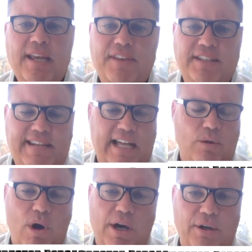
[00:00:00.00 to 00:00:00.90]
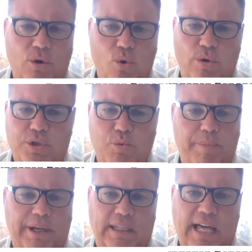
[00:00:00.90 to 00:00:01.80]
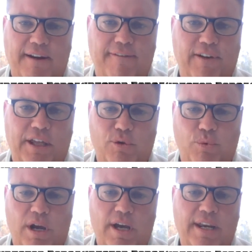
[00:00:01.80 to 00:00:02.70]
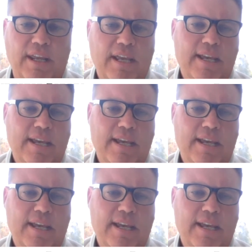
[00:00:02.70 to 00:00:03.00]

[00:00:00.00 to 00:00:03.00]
The Talawanda course will be a lot of fun to run.